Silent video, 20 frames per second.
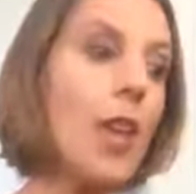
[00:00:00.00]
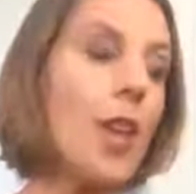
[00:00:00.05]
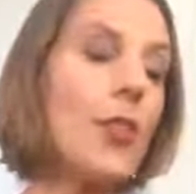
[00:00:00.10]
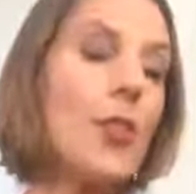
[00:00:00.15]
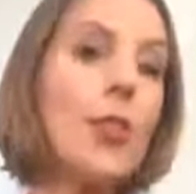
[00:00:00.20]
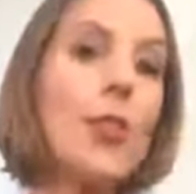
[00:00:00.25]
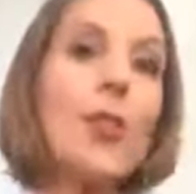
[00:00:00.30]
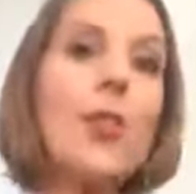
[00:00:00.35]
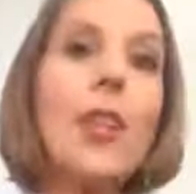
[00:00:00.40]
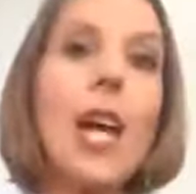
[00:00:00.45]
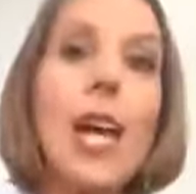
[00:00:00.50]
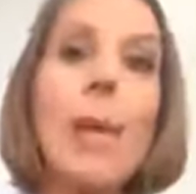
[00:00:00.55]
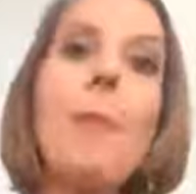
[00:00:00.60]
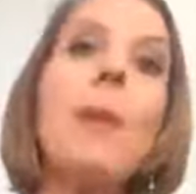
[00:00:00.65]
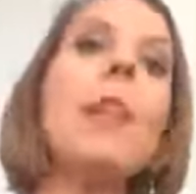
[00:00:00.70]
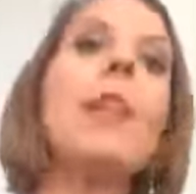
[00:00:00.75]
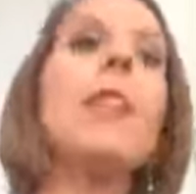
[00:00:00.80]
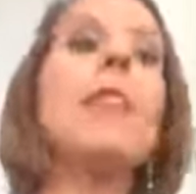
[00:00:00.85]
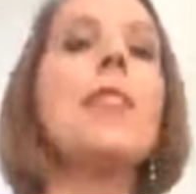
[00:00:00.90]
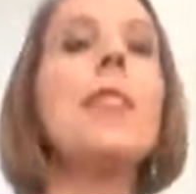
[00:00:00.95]
So
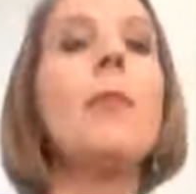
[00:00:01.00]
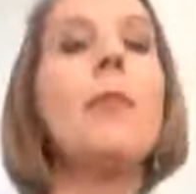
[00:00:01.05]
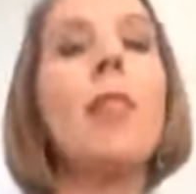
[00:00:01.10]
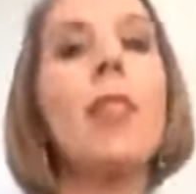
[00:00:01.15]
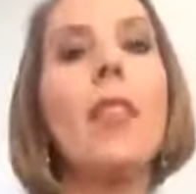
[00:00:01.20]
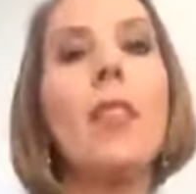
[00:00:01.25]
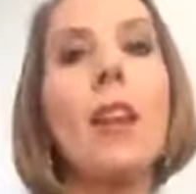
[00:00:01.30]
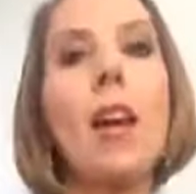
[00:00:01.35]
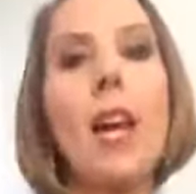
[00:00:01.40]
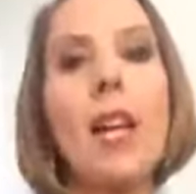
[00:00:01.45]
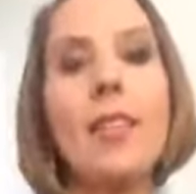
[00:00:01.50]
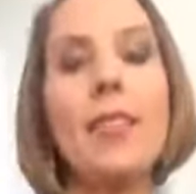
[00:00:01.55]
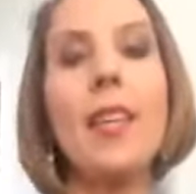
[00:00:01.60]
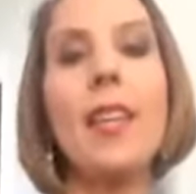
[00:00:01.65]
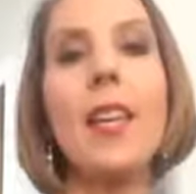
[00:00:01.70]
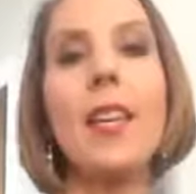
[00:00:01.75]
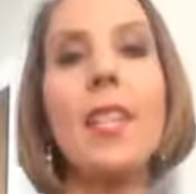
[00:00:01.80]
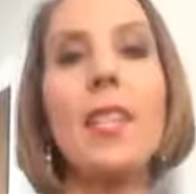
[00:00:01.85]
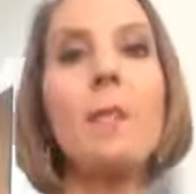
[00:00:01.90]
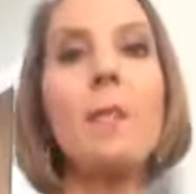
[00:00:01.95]
Zypan is something that I
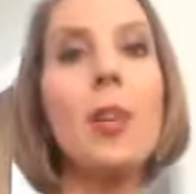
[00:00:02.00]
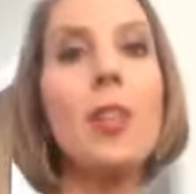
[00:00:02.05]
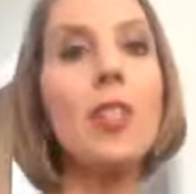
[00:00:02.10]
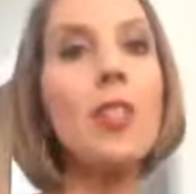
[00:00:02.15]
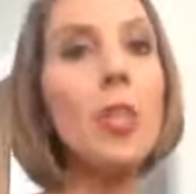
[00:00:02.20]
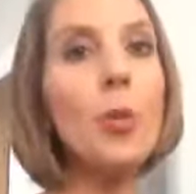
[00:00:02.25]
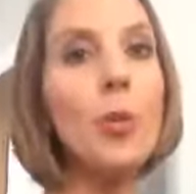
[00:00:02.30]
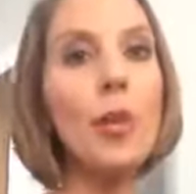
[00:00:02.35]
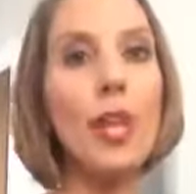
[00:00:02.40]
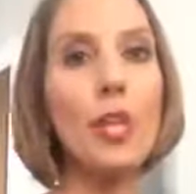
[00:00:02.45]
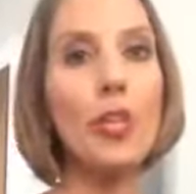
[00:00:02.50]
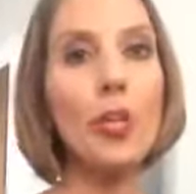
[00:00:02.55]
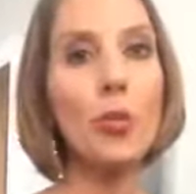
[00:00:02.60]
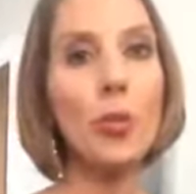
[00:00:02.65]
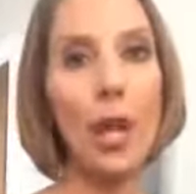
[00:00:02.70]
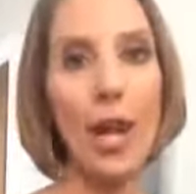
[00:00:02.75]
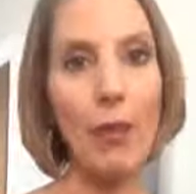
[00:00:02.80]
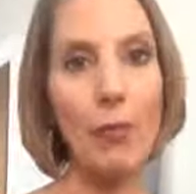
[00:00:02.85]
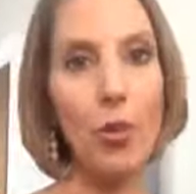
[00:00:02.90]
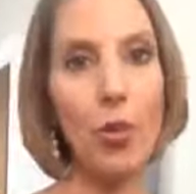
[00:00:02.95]
take especially when I
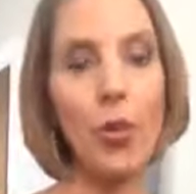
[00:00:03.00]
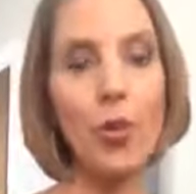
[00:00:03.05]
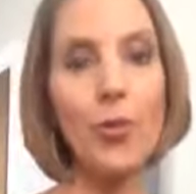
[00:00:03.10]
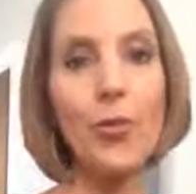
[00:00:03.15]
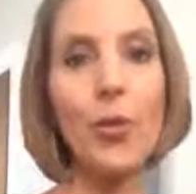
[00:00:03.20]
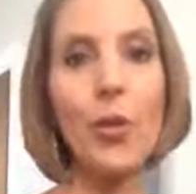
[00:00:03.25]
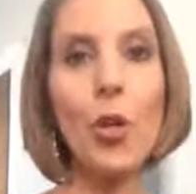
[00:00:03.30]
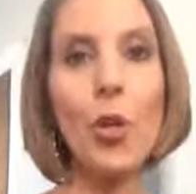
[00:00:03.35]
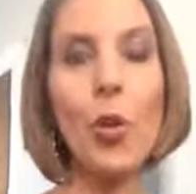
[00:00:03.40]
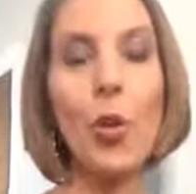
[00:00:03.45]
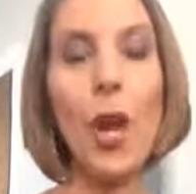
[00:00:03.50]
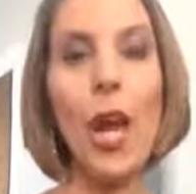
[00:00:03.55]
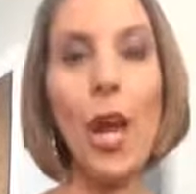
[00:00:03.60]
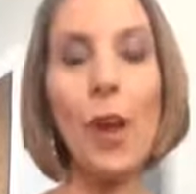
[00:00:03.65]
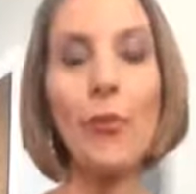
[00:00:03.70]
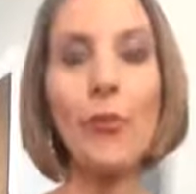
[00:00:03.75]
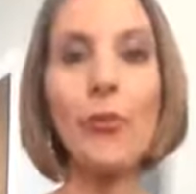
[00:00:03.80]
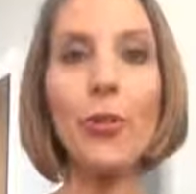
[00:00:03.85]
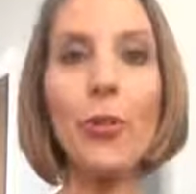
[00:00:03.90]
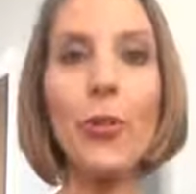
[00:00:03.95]
travel. So
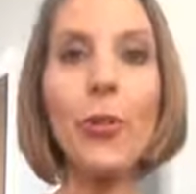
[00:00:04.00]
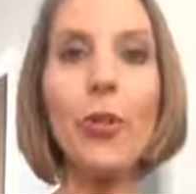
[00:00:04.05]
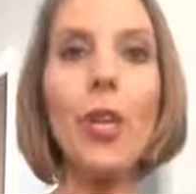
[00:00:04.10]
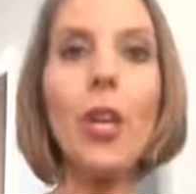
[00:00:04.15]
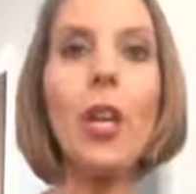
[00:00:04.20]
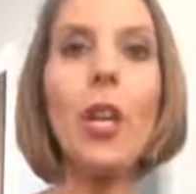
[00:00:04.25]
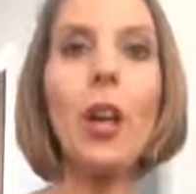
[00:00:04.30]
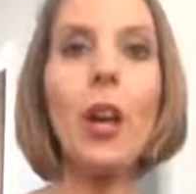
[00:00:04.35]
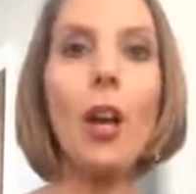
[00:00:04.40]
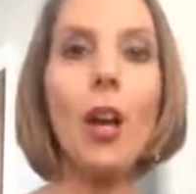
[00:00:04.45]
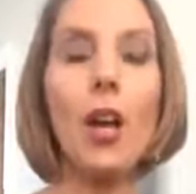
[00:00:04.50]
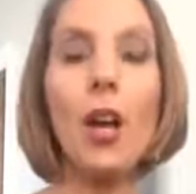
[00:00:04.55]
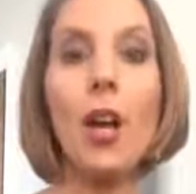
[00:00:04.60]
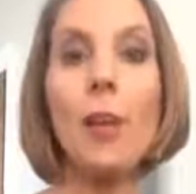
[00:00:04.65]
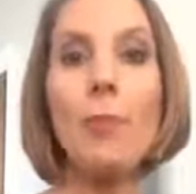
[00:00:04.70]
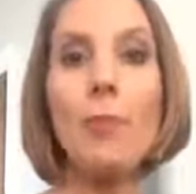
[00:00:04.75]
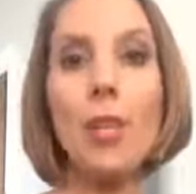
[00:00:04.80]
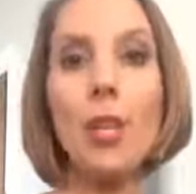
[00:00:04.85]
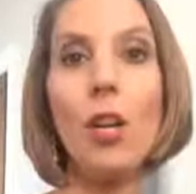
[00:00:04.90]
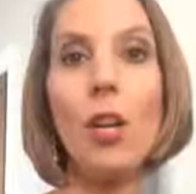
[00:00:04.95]
after a
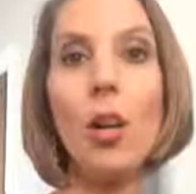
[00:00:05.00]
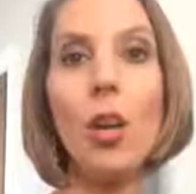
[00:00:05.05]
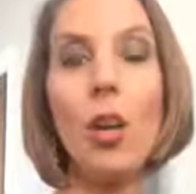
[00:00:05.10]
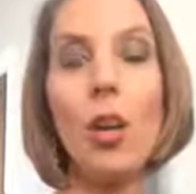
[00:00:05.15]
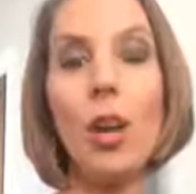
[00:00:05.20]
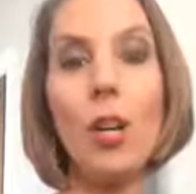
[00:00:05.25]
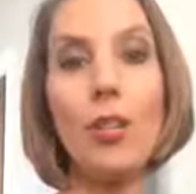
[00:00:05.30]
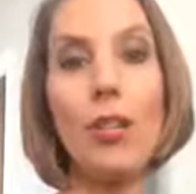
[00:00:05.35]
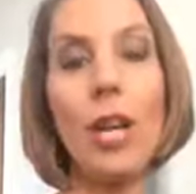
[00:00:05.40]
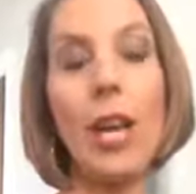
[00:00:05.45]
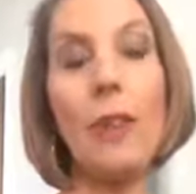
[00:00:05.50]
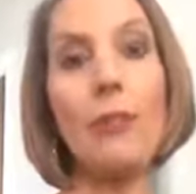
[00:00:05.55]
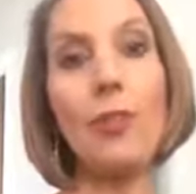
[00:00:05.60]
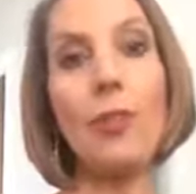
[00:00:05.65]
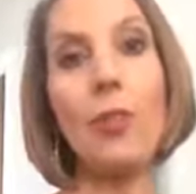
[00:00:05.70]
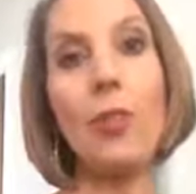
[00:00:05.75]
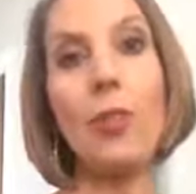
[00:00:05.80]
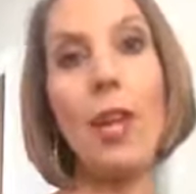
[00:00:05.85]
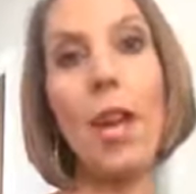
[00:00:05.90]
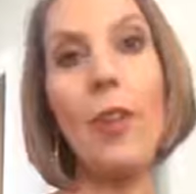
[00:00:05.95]
meal,
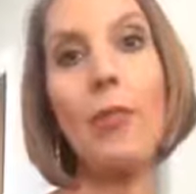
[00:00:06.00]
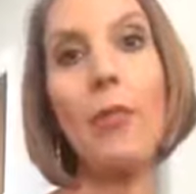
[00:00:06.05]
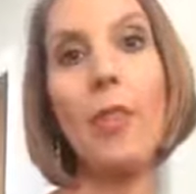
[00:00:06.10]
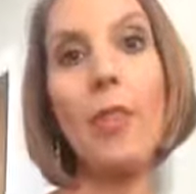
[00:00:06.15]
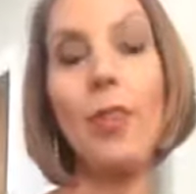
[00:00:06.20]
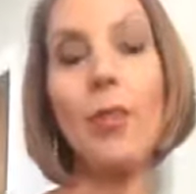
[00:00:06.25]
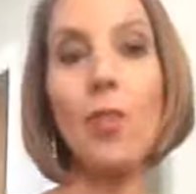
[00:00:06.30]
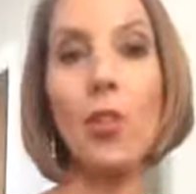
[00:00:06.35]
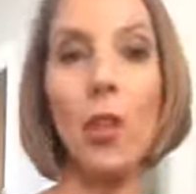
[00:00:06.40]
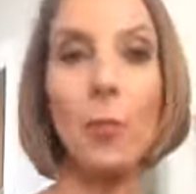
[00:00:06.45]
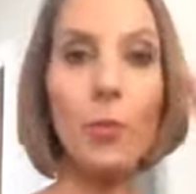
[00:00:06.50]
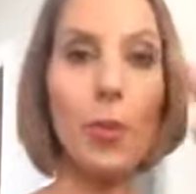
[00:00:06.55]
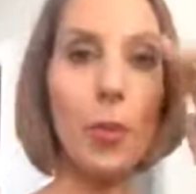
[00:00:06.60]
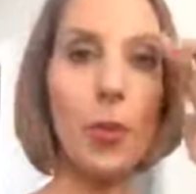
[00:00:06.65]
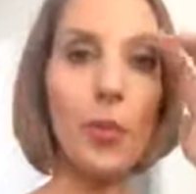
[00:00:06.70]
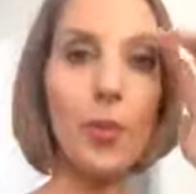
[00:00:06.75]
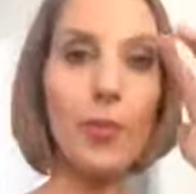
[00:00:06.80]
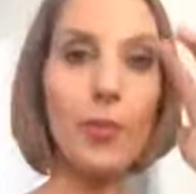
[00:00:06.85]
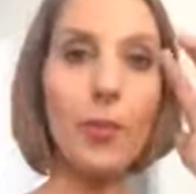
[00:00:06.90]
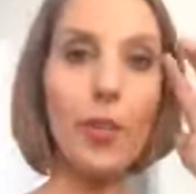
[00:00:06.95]
after traveling, so I'm
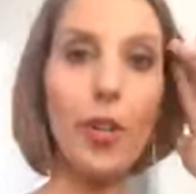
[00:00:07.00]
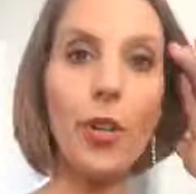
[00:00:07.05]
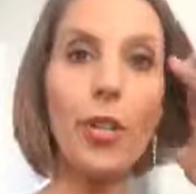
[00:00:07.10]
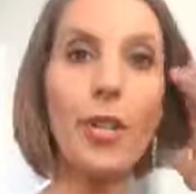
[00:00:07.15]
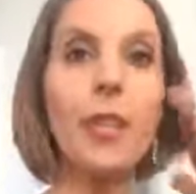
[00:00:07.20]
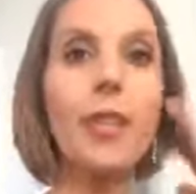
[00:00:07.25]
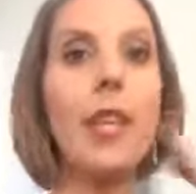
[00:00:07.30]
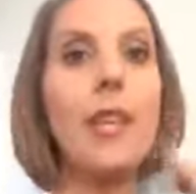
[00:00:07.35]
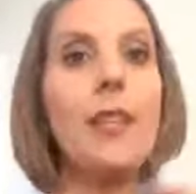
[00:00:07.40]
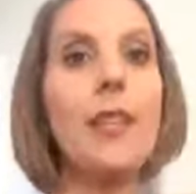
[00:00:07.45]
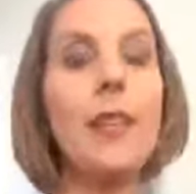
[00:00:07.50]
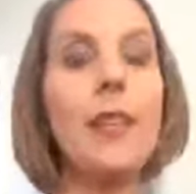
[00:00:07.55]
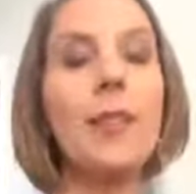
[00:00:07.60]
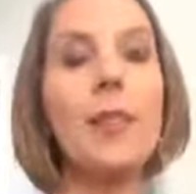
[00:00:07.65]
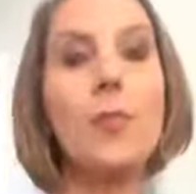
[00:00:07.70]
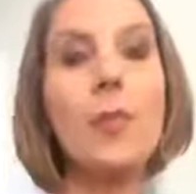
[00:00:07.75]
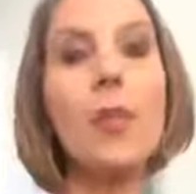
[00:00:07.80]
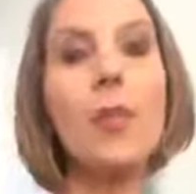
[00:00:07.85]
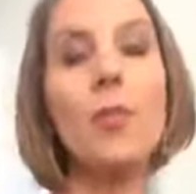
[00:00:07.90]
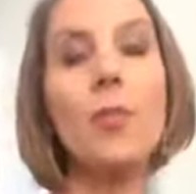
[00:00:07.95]
going to Florida again
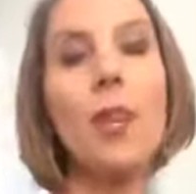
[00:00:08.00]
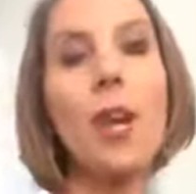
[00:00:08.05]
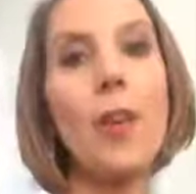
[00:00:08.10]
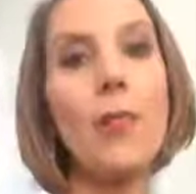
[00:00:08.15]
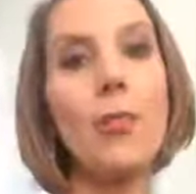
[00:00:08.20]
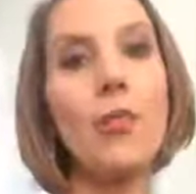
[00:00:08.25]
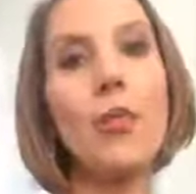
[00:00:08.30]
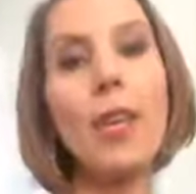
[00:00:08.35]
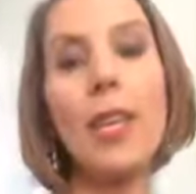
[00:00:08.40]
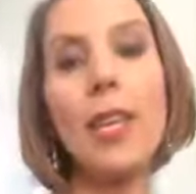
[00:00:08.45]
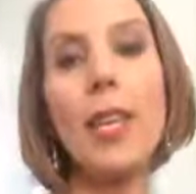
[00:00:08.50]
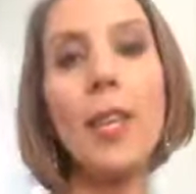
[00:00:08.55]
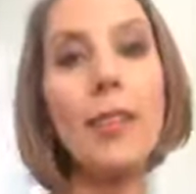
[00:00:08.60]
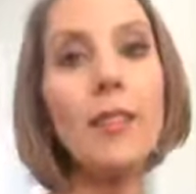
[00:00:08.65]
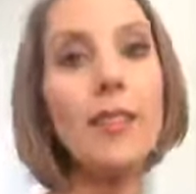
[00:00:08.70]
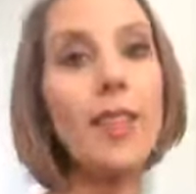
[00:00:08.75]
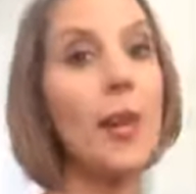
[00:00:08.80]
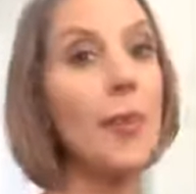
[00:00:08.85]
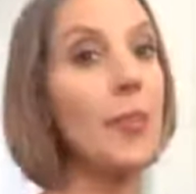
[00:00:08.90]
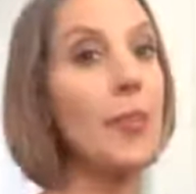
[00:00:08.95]
next week, so after I
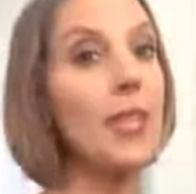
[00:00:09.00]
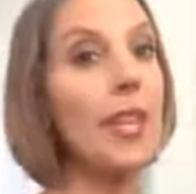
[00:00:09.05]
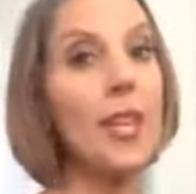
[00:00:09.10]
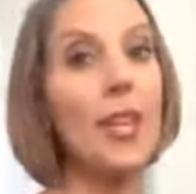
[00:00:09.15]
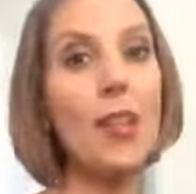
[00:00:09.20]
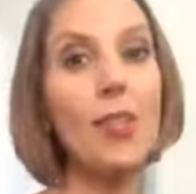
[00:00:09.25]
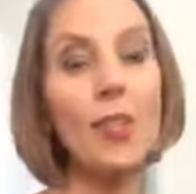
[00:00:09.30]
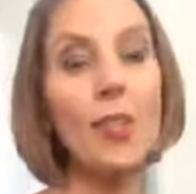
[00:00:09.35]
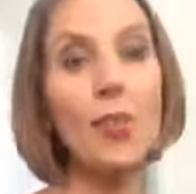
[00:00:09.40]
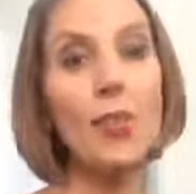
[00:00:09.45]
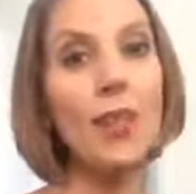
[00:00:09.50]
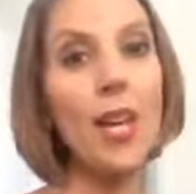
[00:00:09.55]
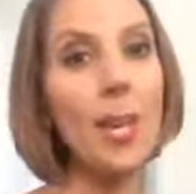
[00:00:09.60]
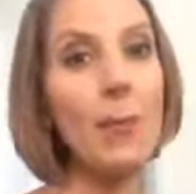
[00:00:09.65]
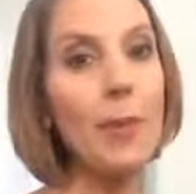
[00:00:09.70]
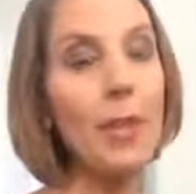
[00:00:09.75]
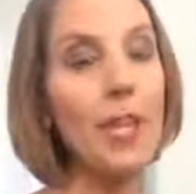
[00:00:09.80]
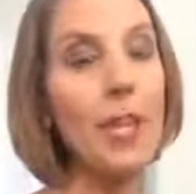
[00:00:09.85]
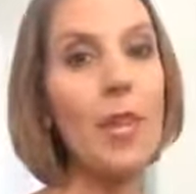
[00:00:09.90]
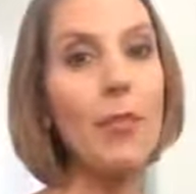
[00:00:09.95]
eat, I'll be taking 2
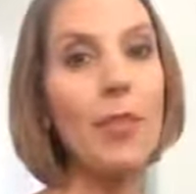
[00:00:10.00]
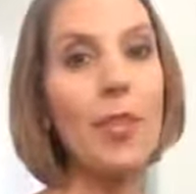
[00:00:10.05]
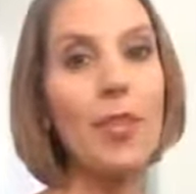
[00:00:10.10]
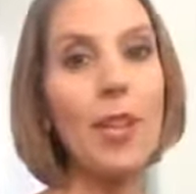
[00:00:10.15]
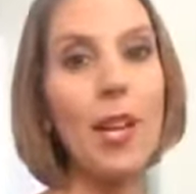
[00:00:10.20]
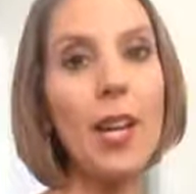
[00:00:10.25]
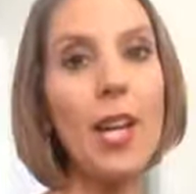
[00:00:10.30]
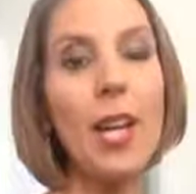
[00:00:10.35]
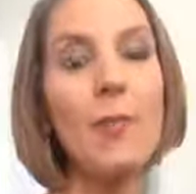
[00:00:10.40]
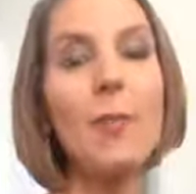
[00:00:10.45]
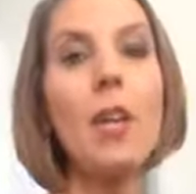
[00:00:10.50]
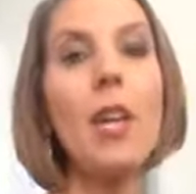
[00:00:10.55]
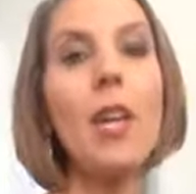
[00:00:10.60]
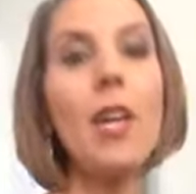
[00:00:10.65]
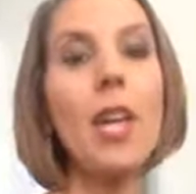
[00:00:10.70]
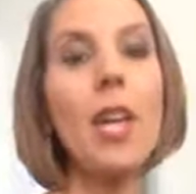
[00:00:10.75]
Zypan every time.